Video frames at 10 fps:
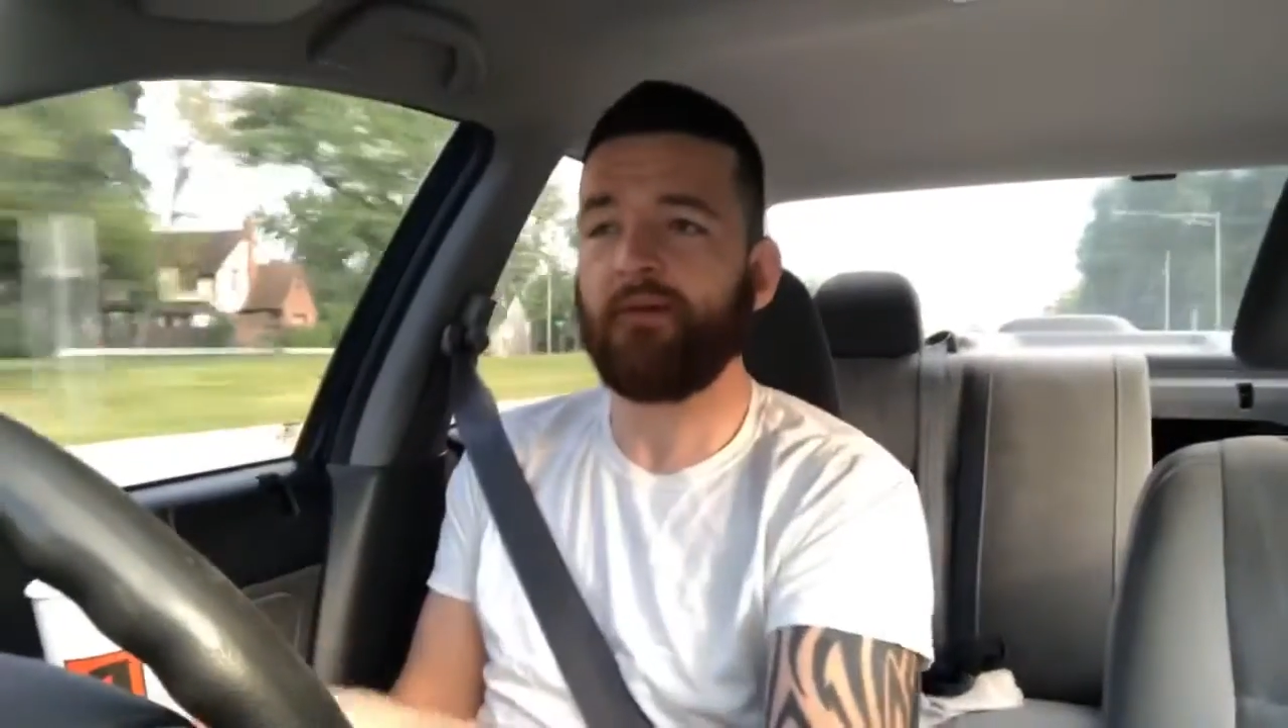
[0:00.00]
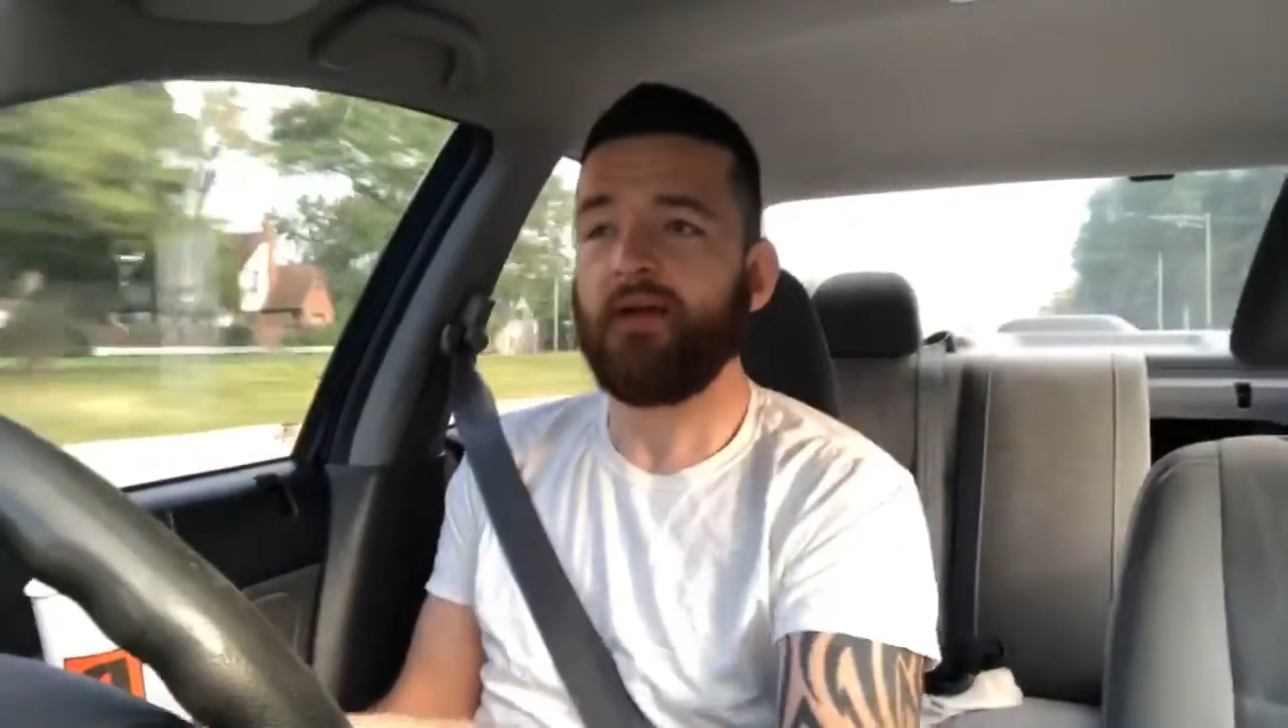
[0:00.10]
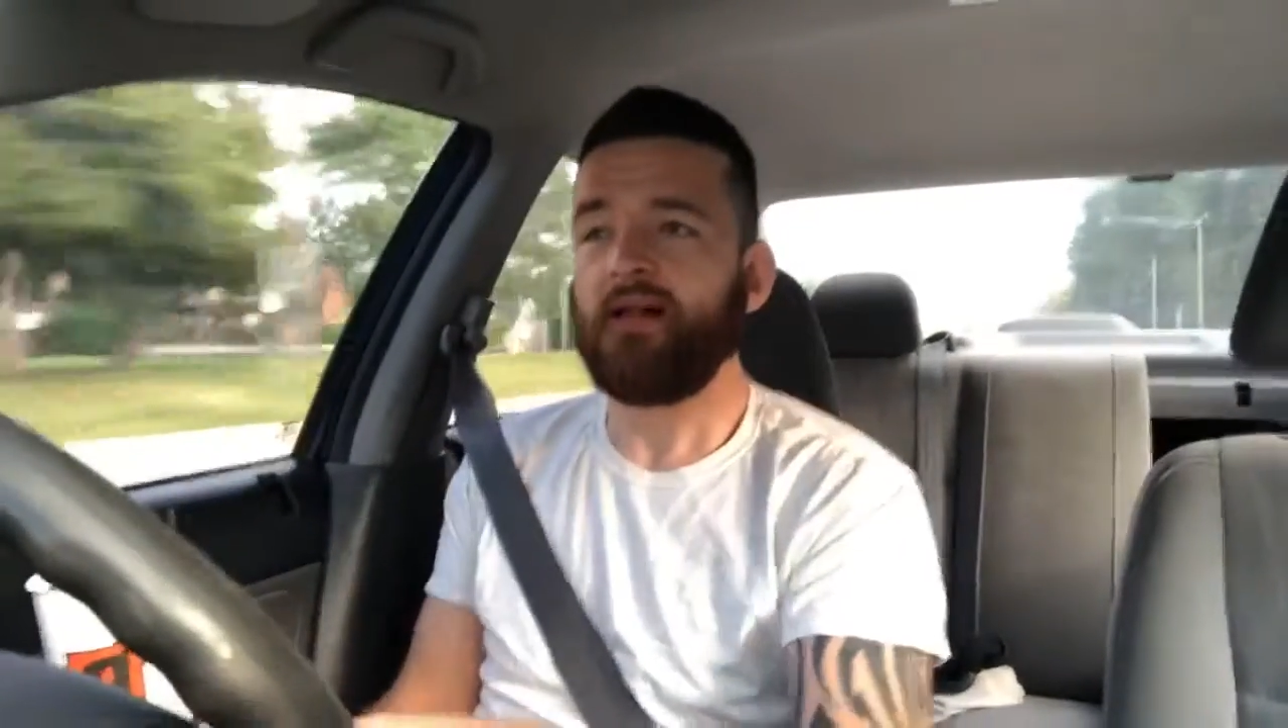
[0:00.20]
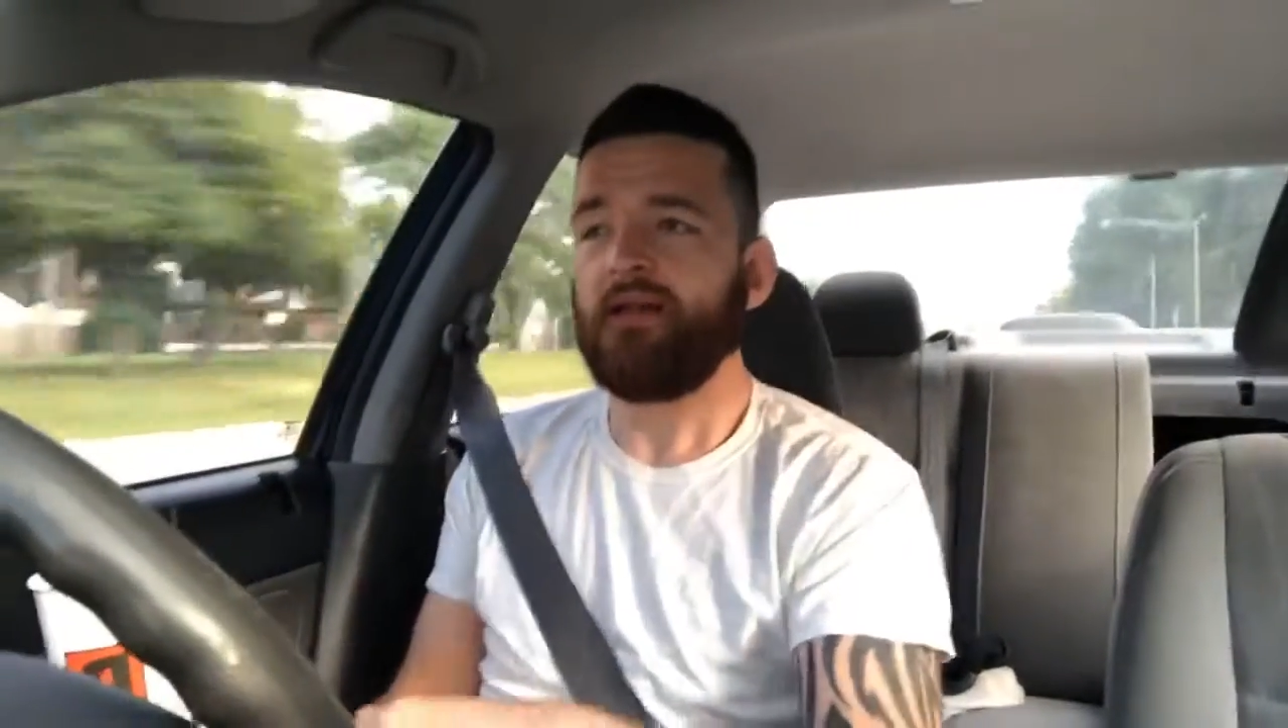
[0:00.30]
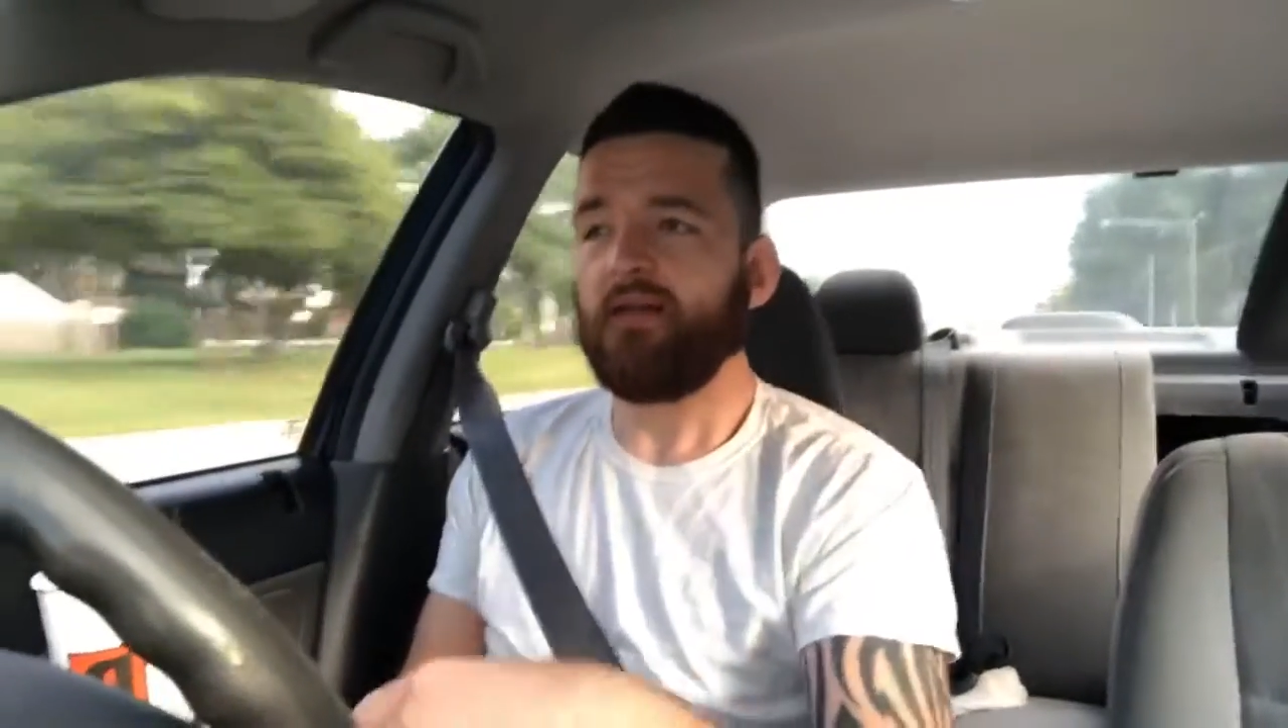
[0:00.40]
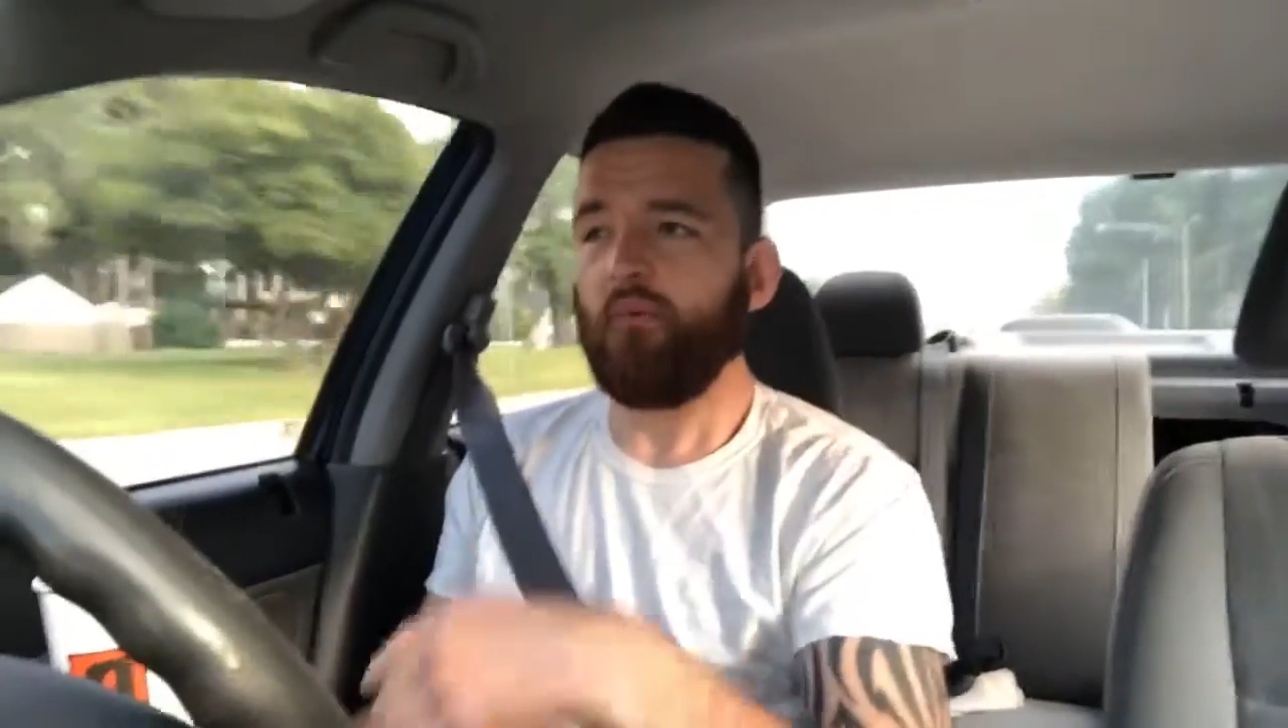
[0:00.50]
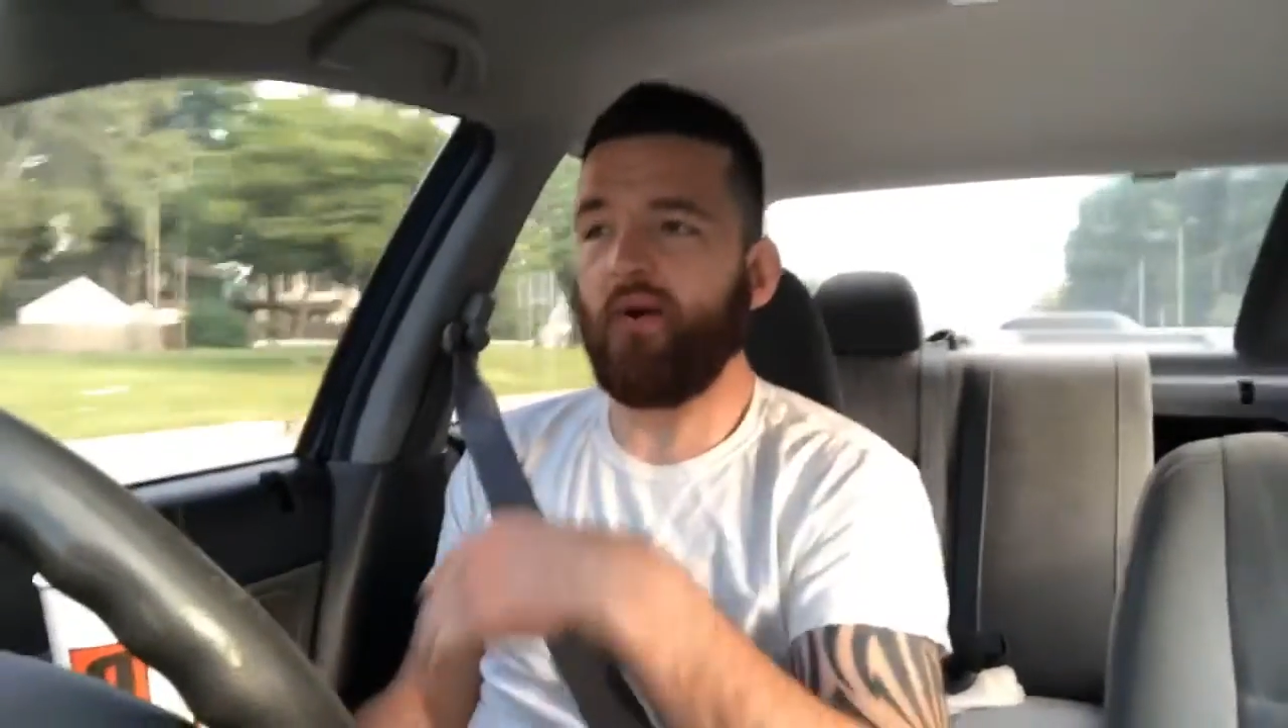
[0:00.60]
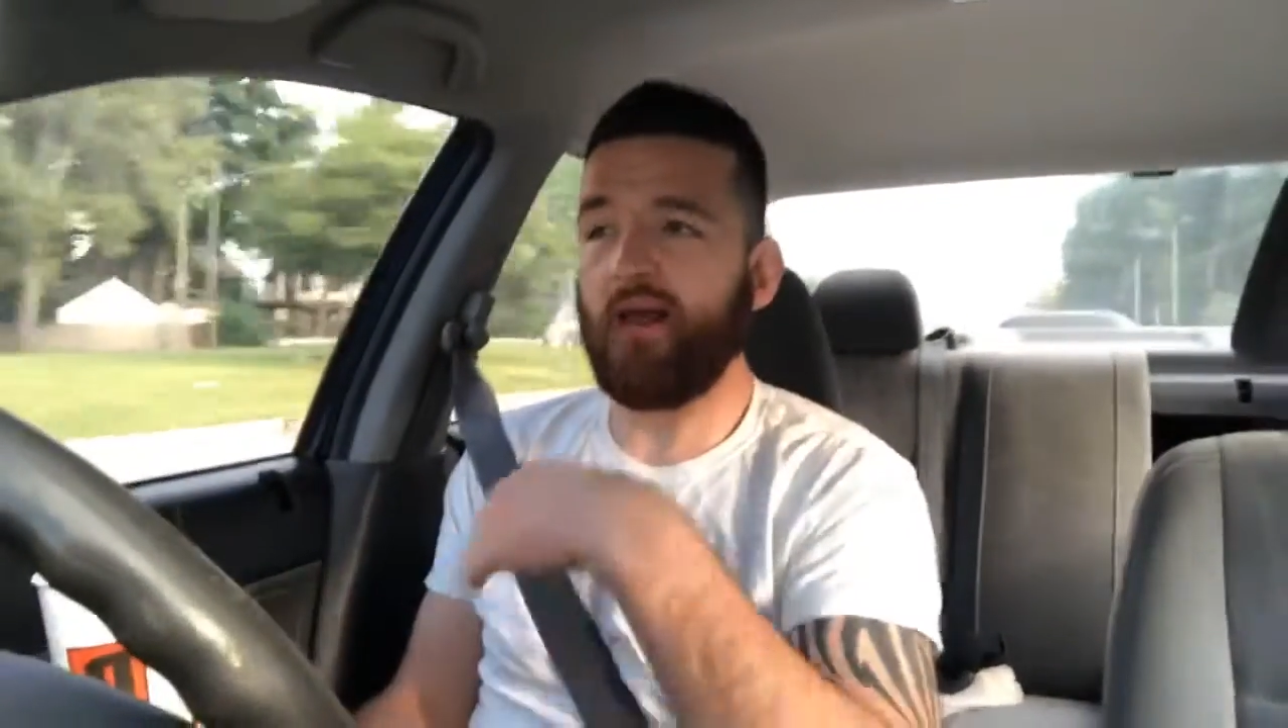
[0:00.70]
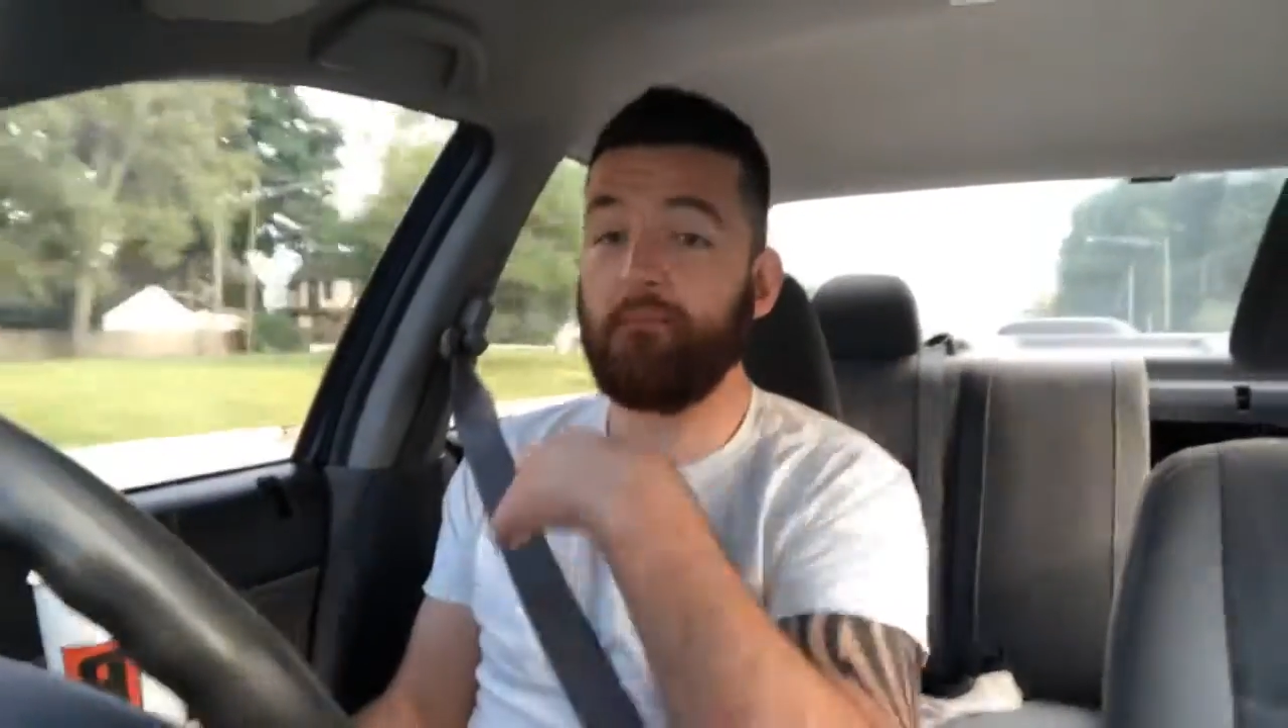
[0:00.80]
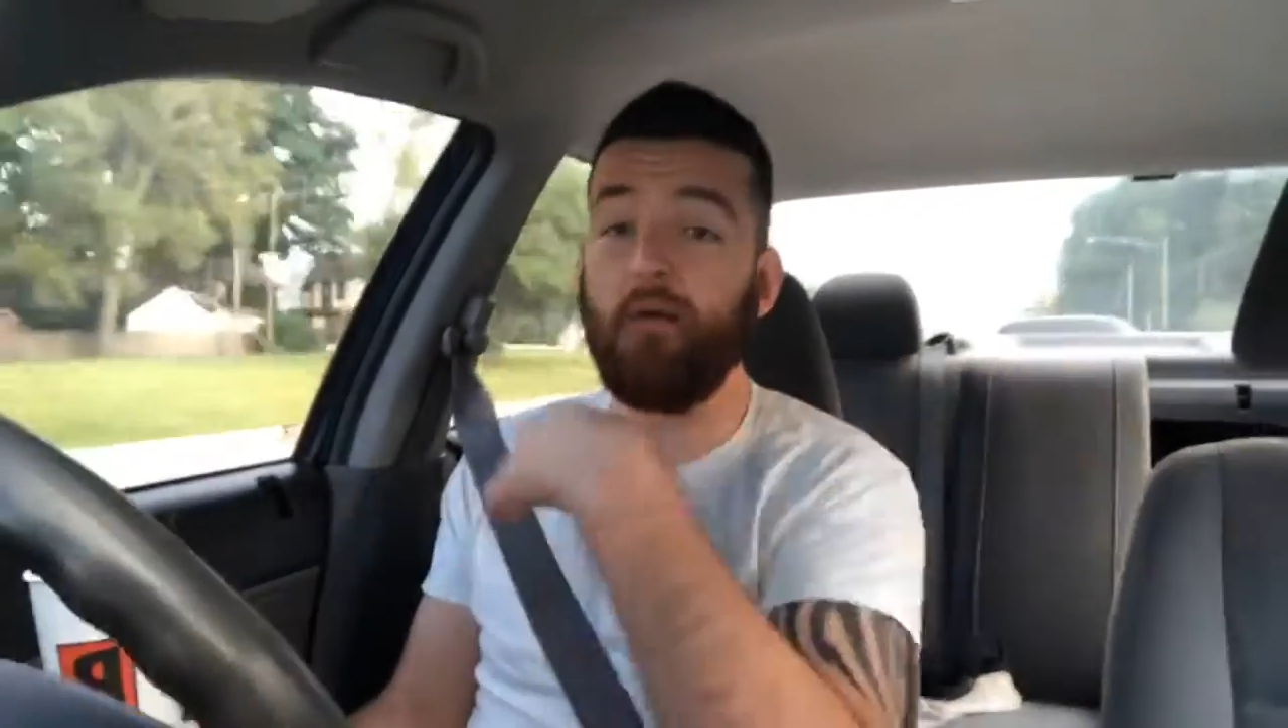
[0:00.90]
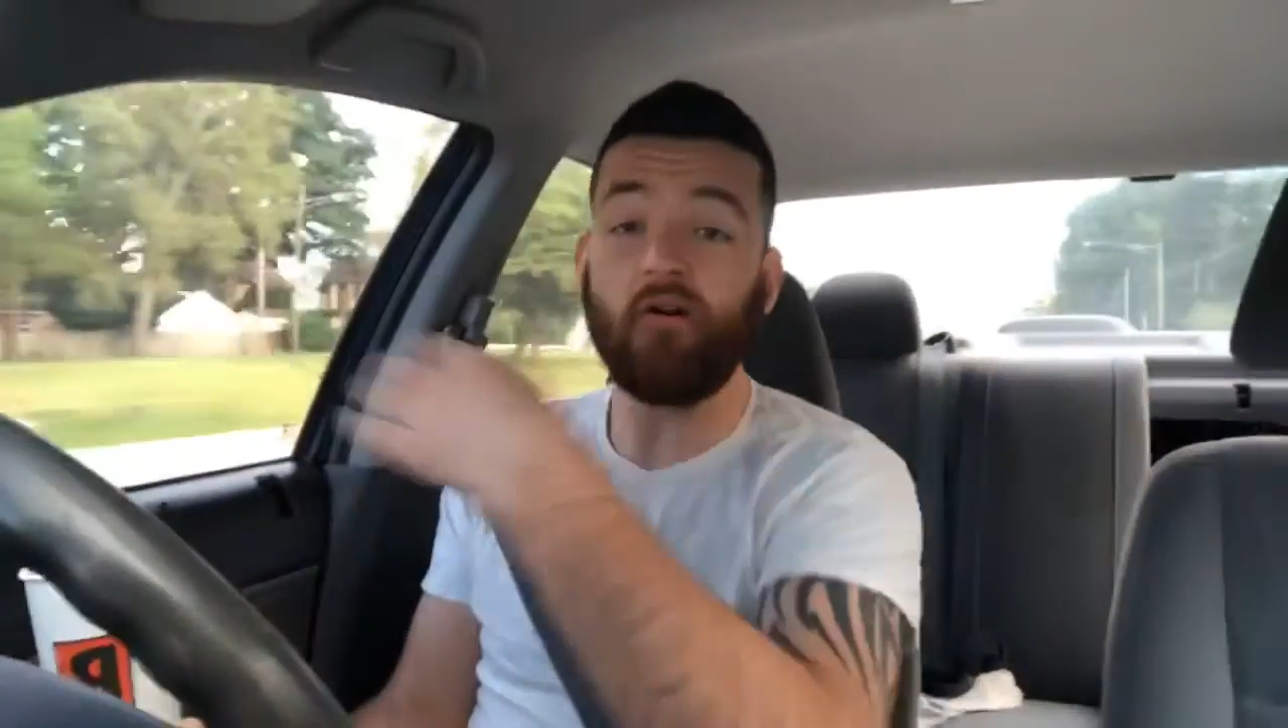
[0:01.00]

When